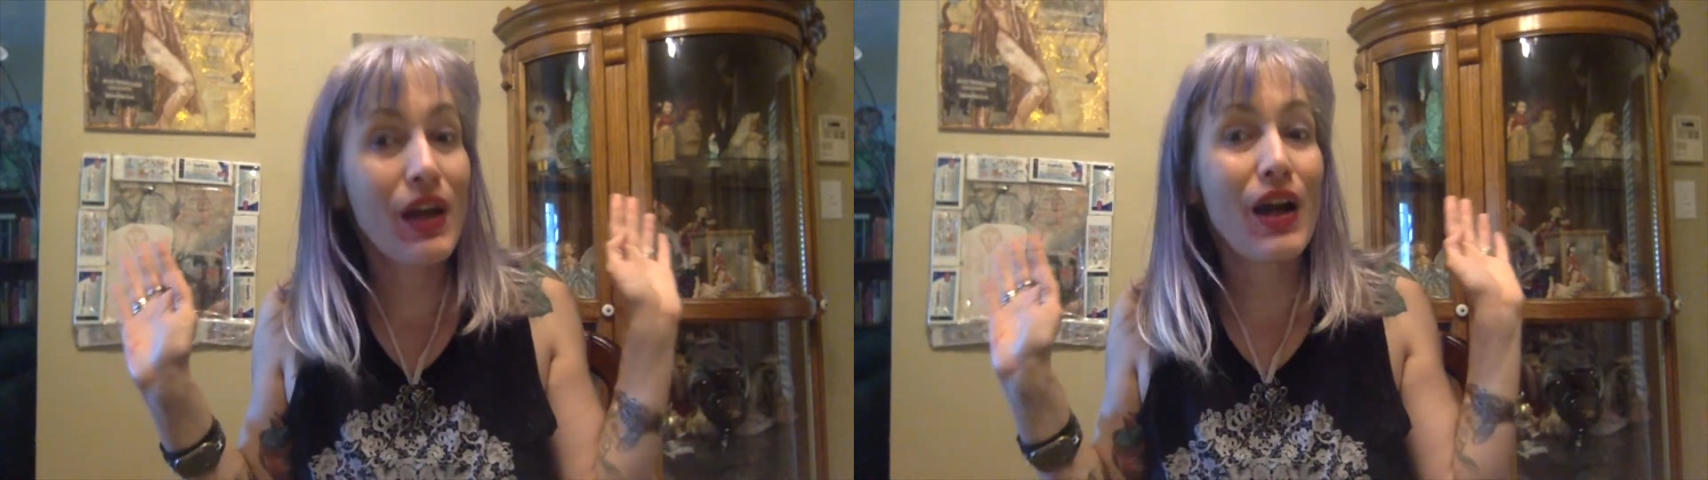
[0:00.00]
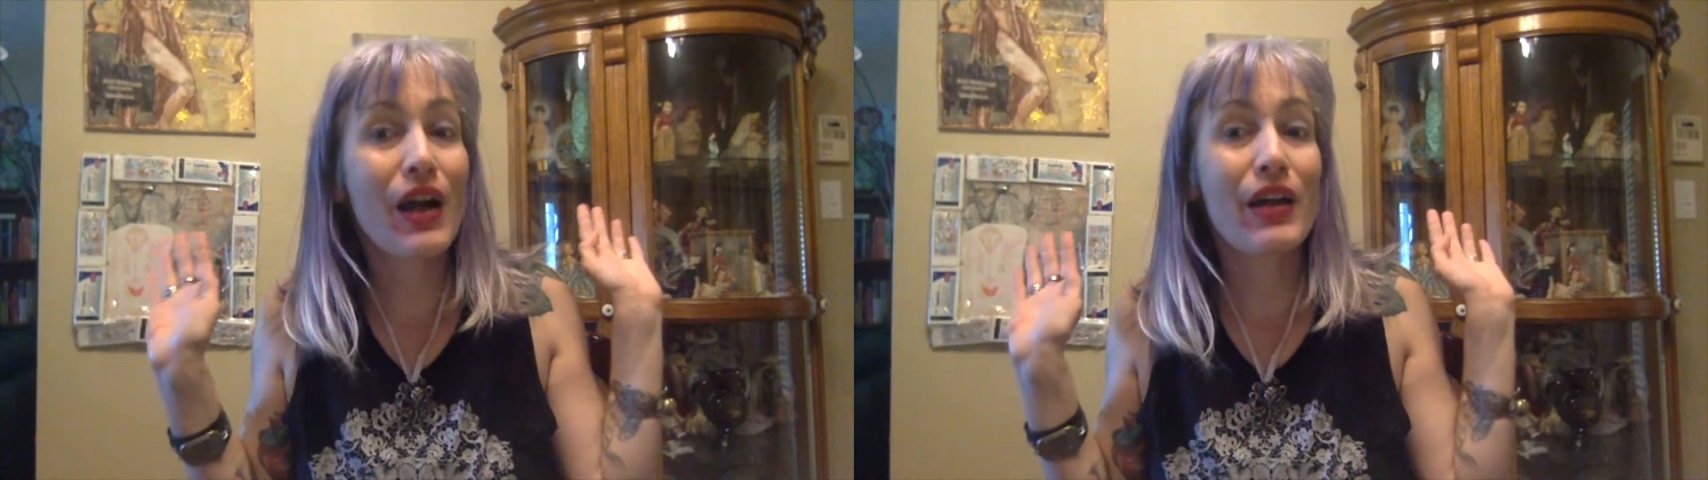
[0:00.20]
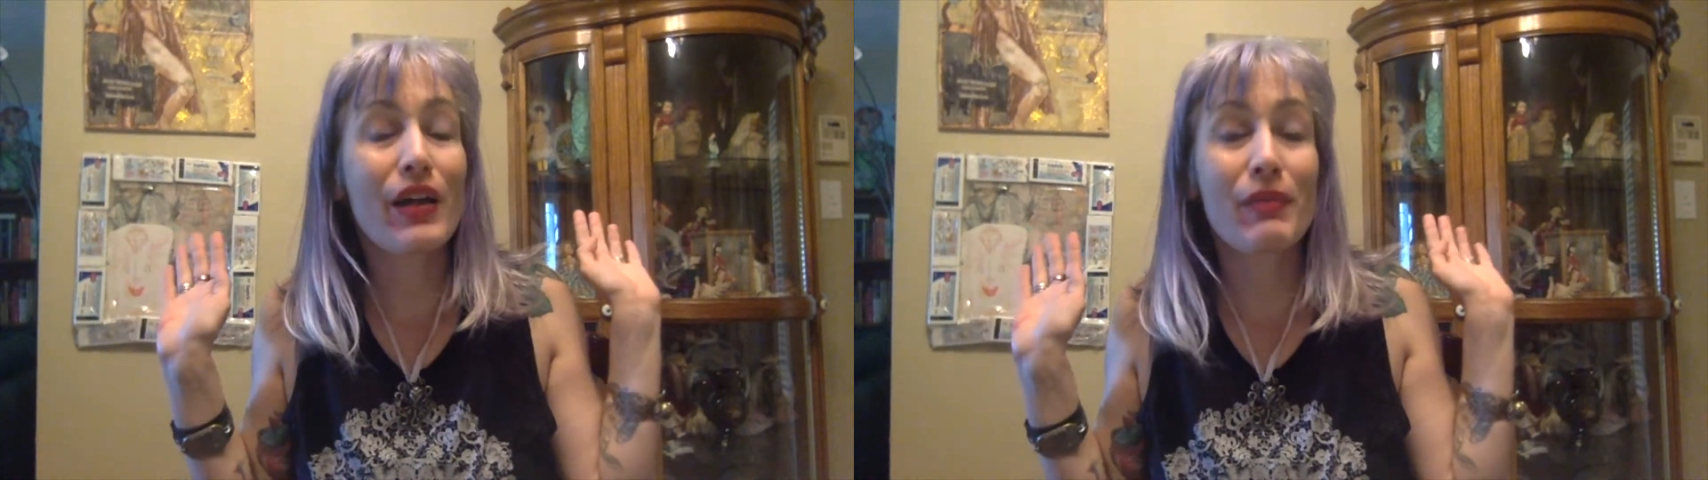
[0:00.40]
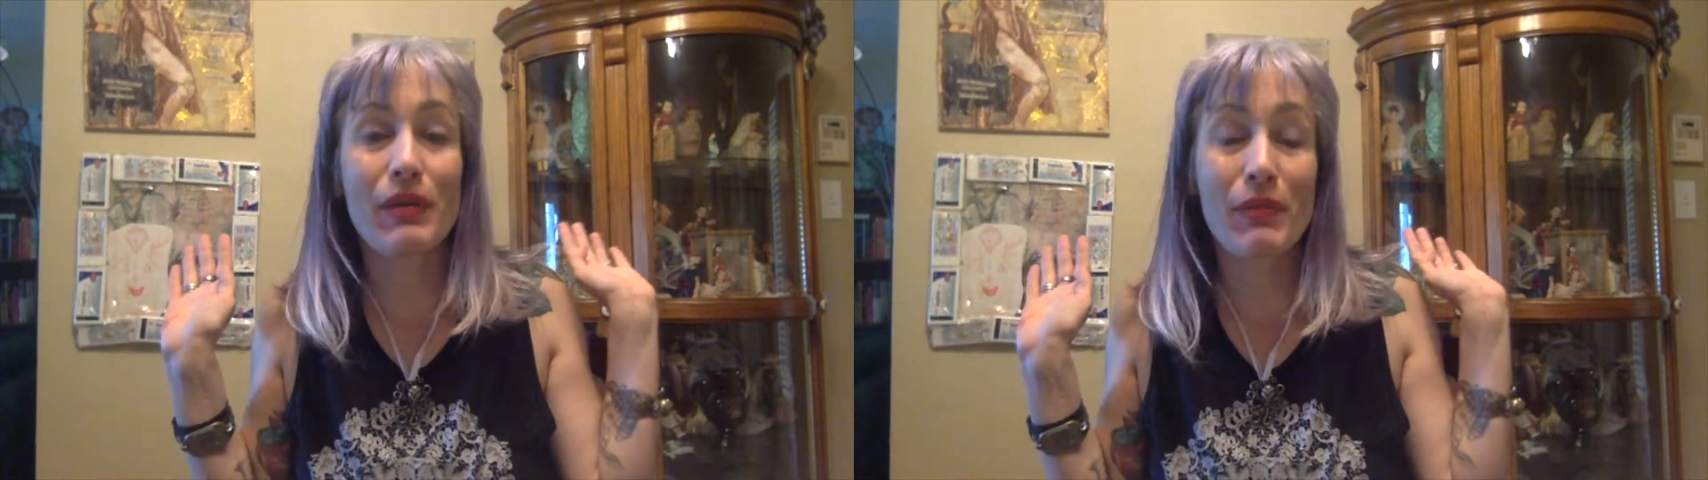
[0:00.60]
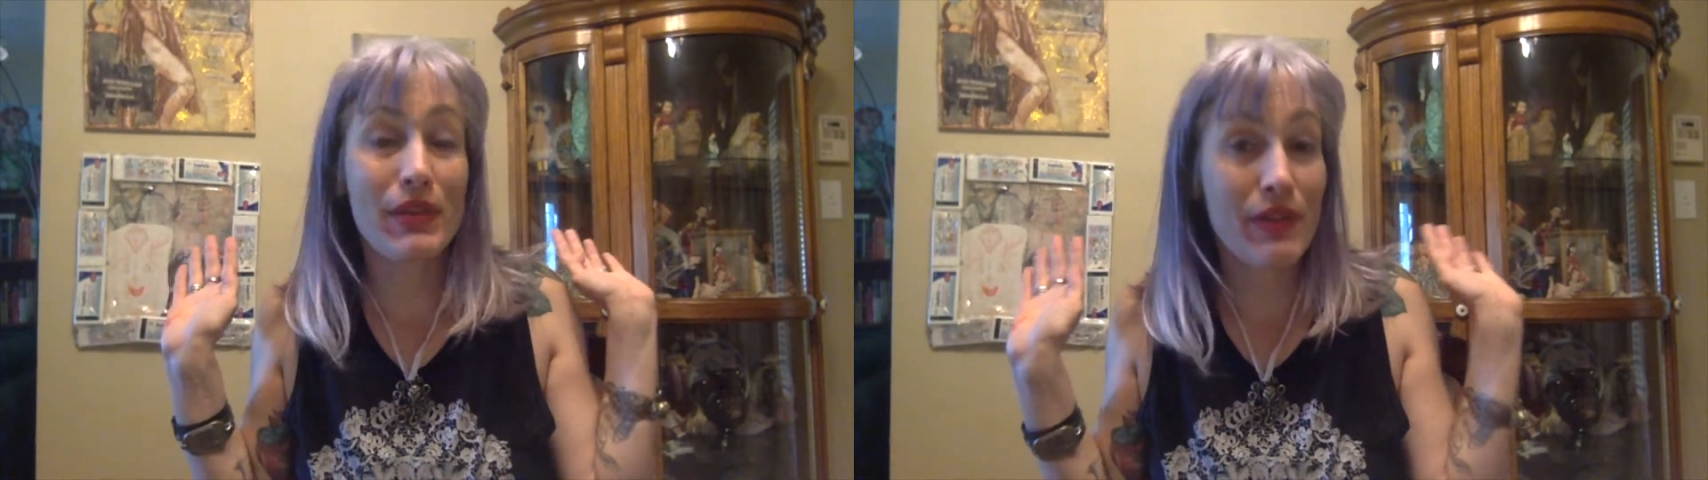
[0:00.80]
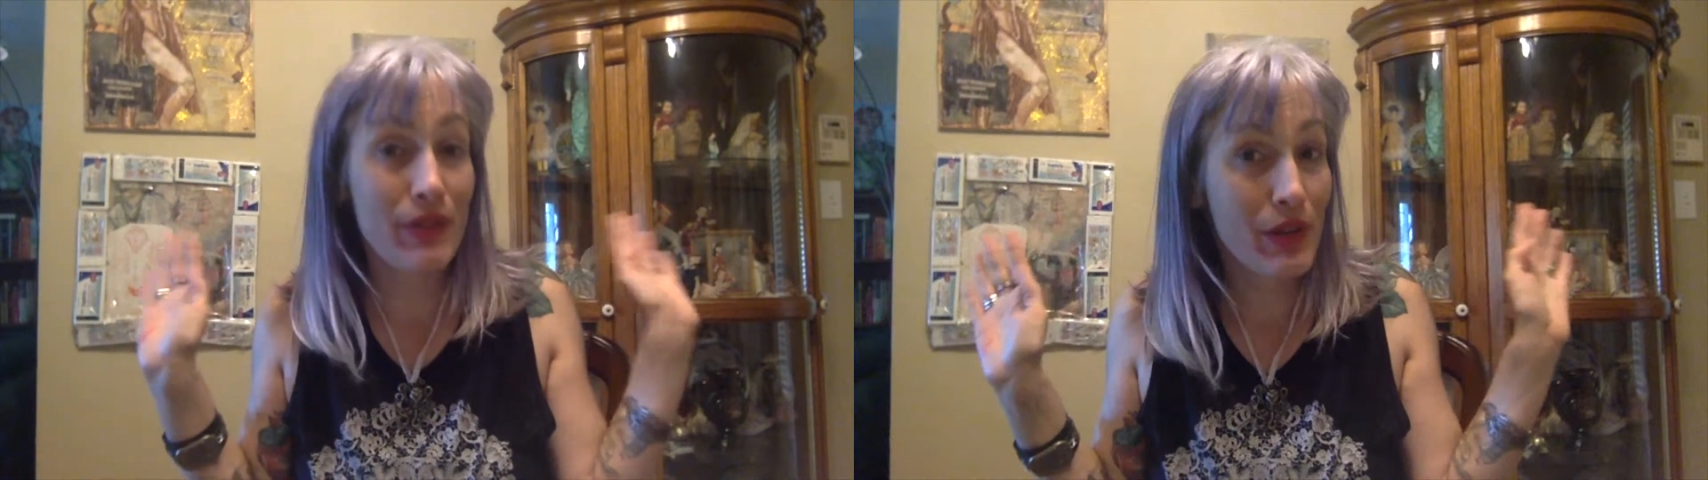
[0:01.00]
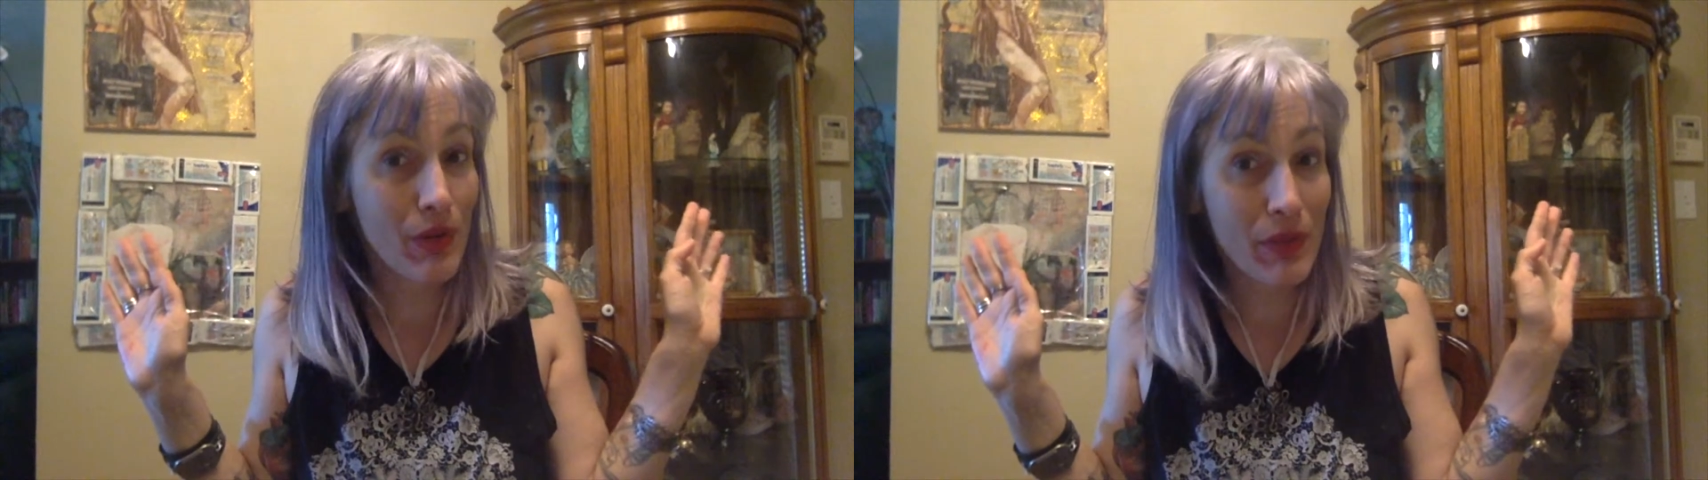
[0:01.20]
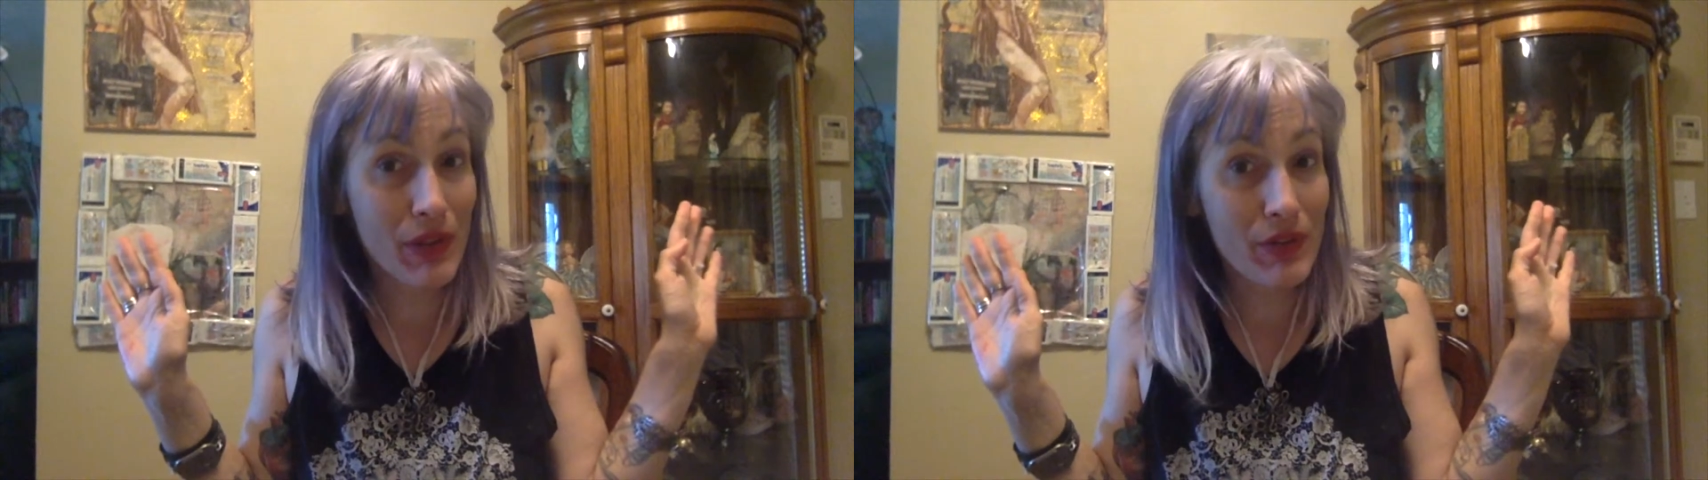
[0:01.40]
I mean, I made that video
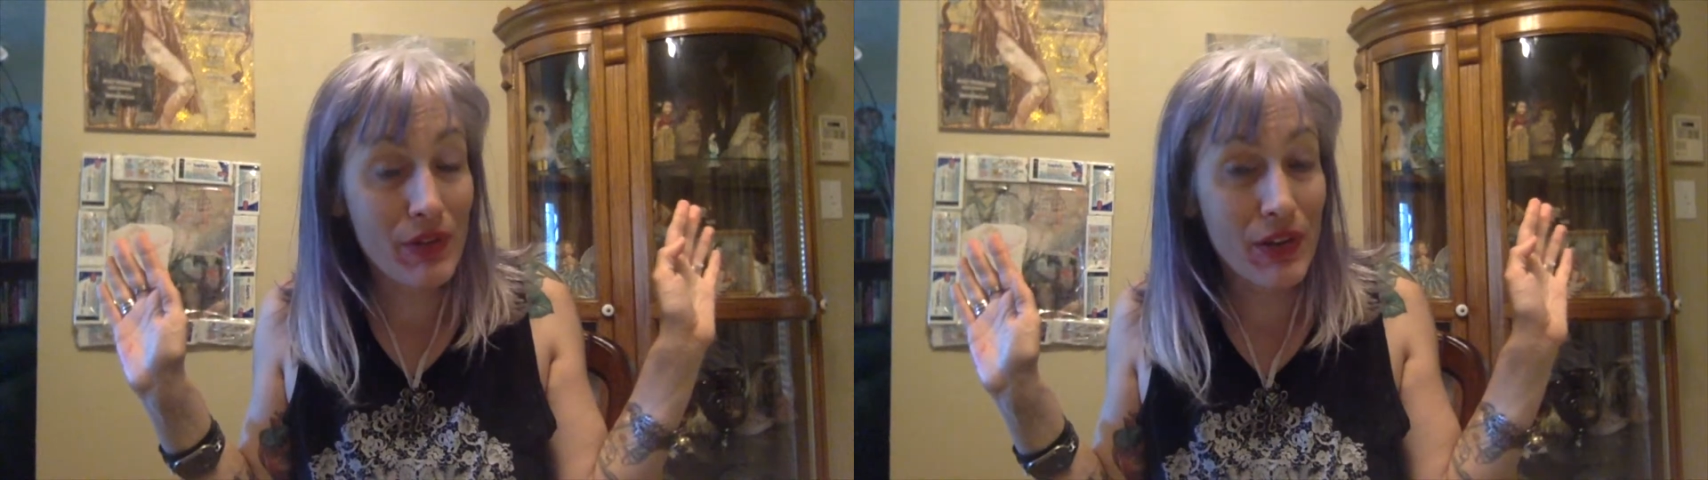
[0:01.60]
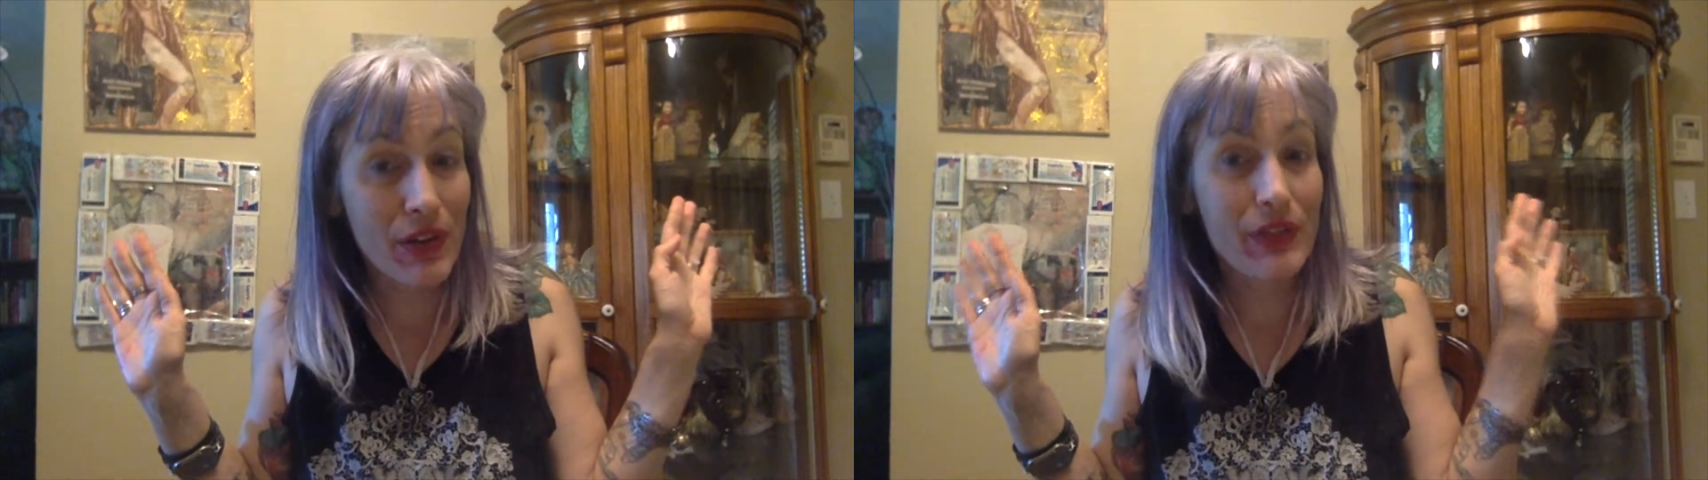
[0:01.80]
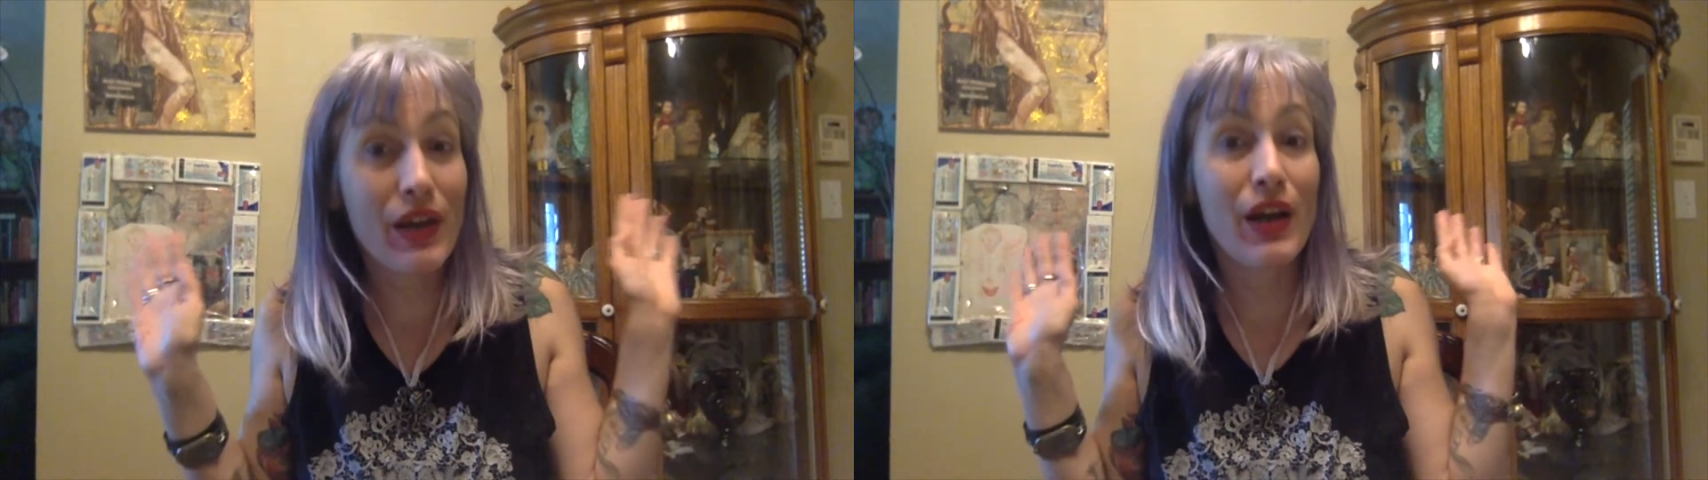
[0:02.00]
about being a drug addict.